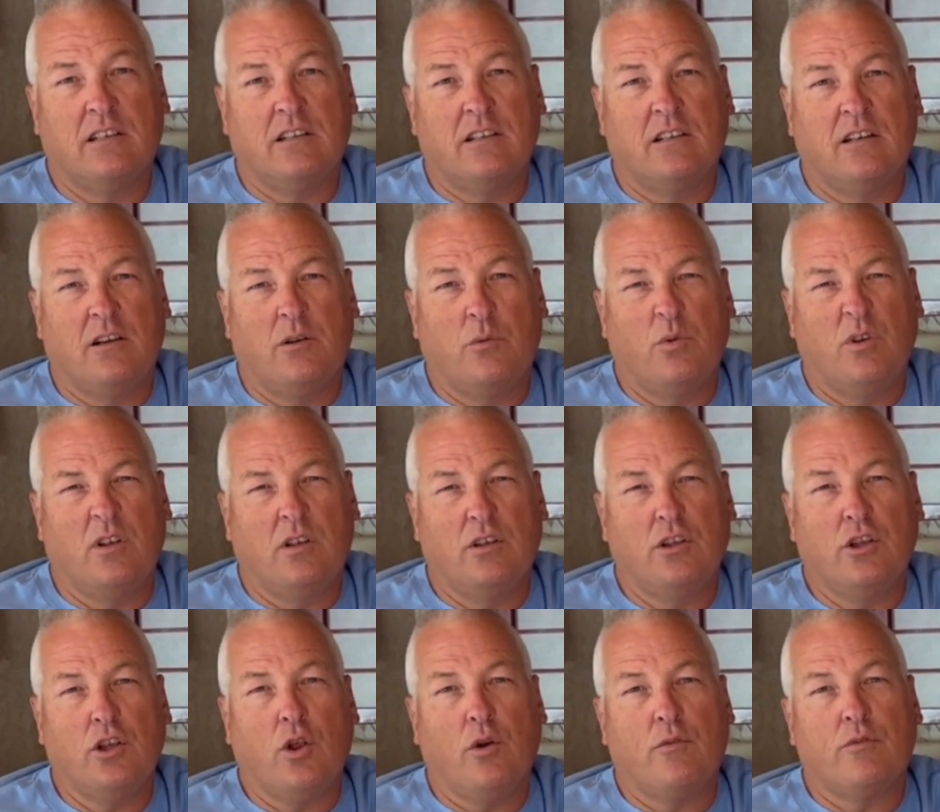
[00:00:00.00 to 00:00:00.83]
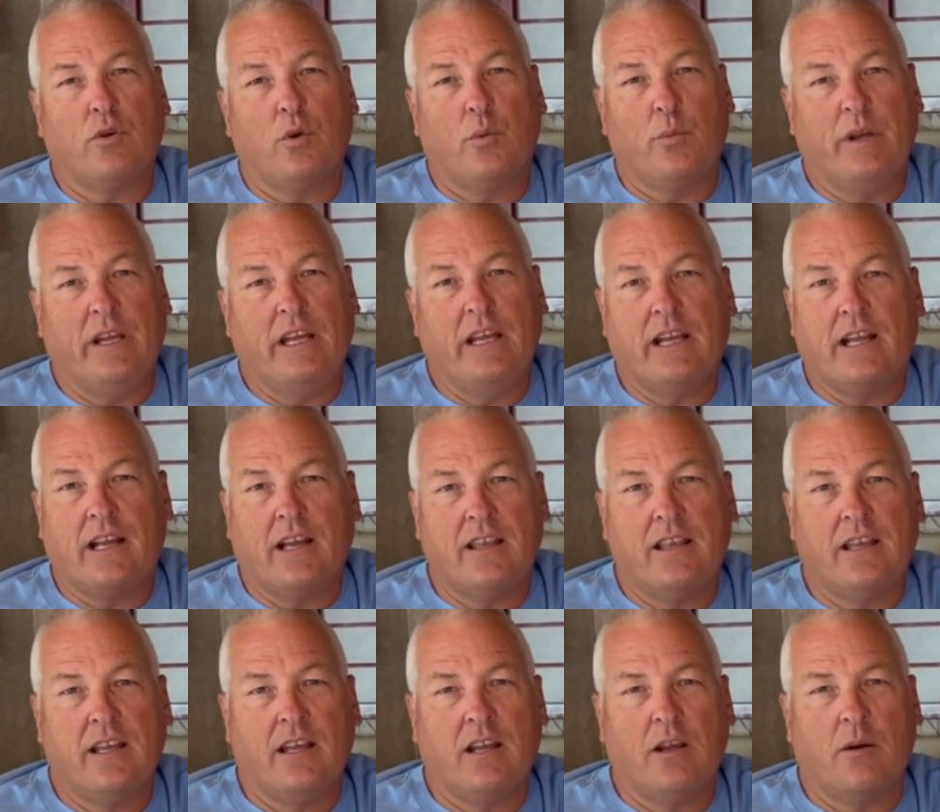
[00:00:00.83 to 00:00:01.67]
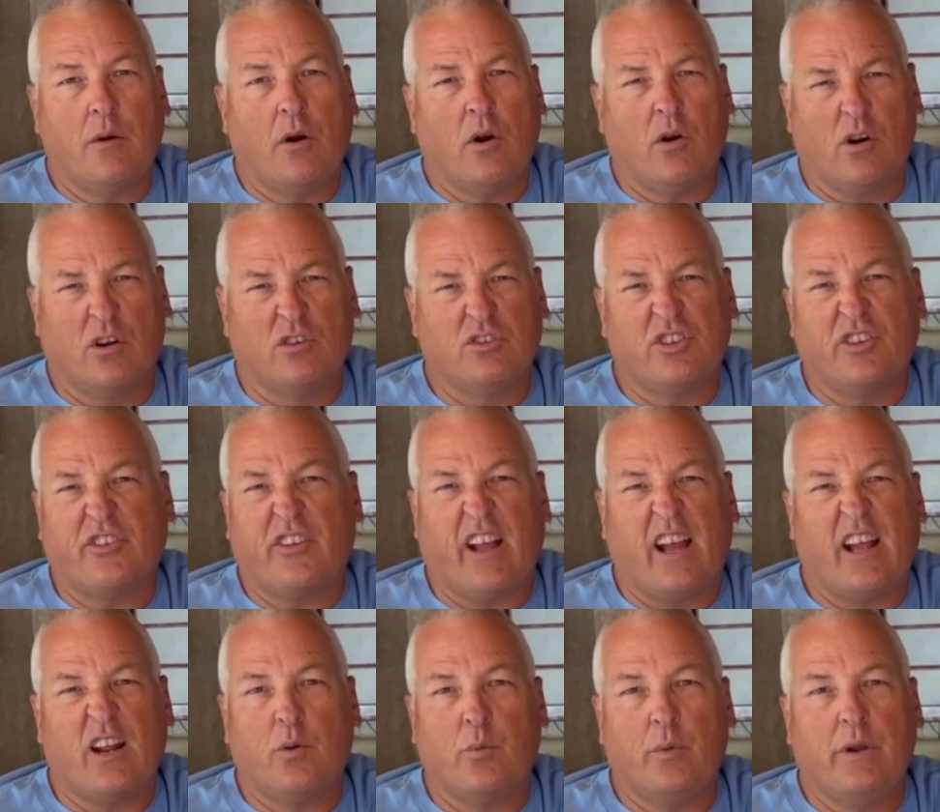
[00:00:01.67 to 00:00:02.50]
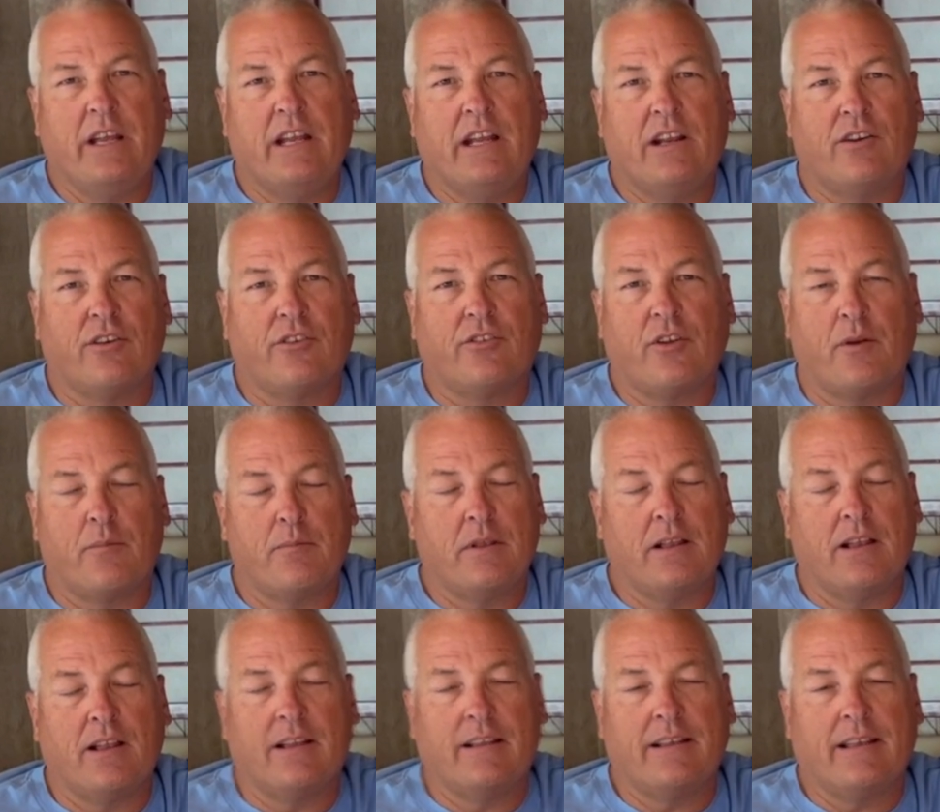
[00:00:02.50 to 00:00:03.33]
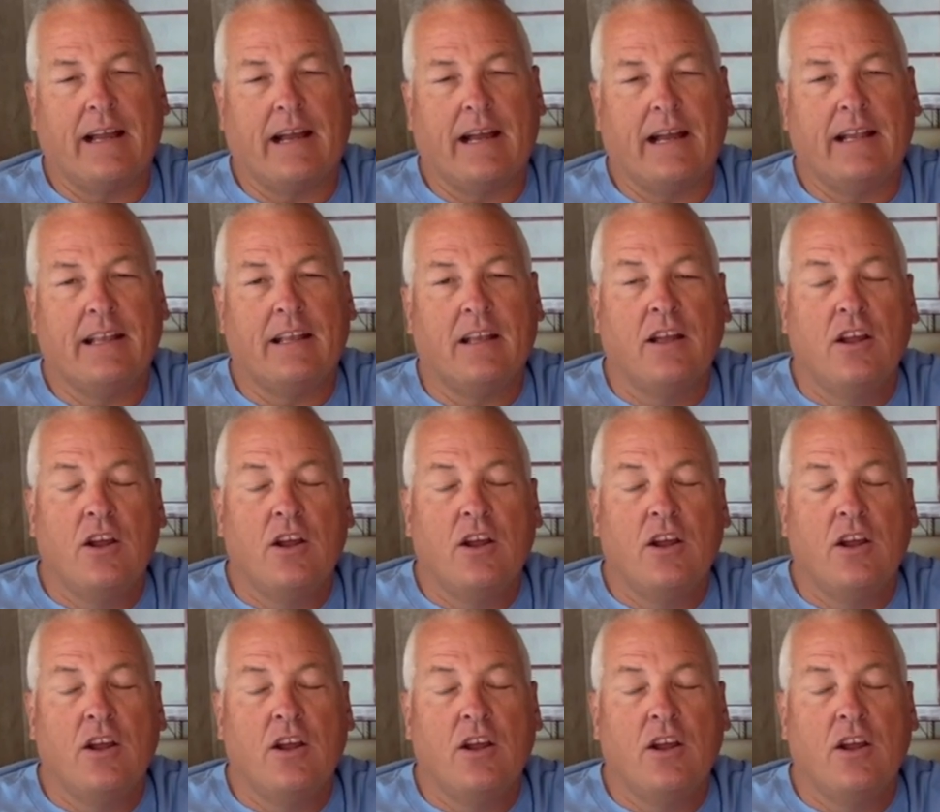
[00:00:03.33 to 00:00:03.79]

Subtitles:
a little over a week, I think, or just at a week or something like that.